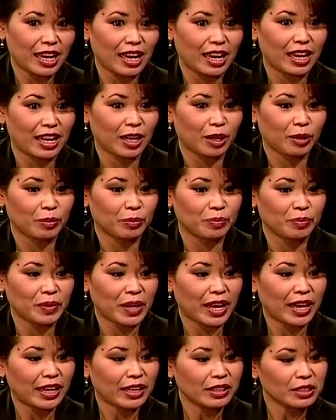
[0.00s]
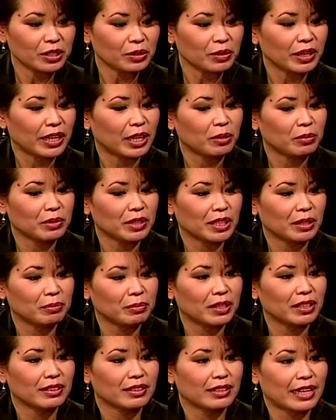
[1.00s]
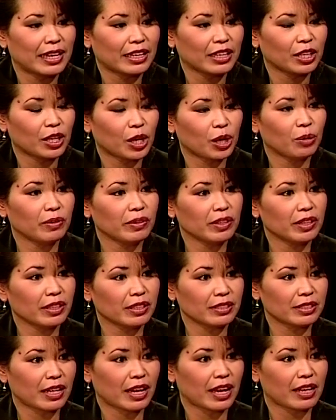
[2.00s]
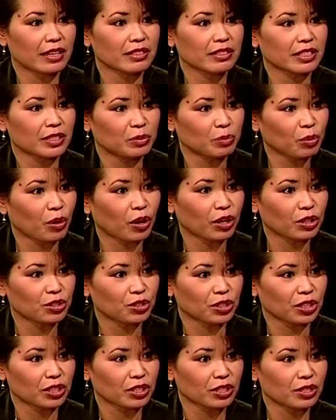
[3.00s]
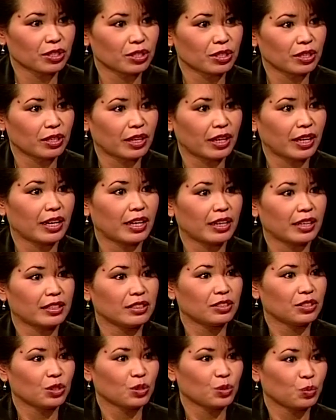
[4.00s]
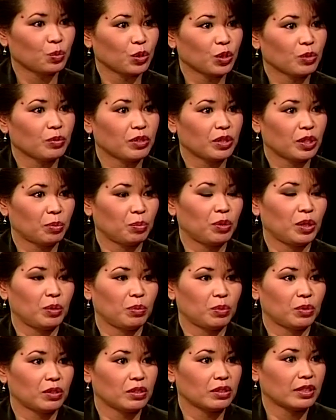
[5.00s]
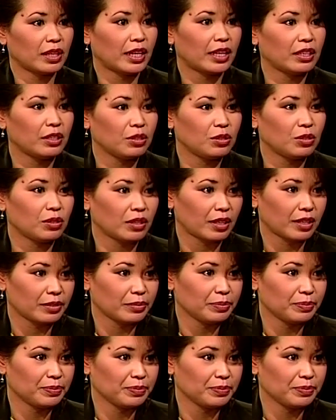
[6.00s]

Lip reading: How do you help them let go of the task and projects and just work with the people? How do you do that?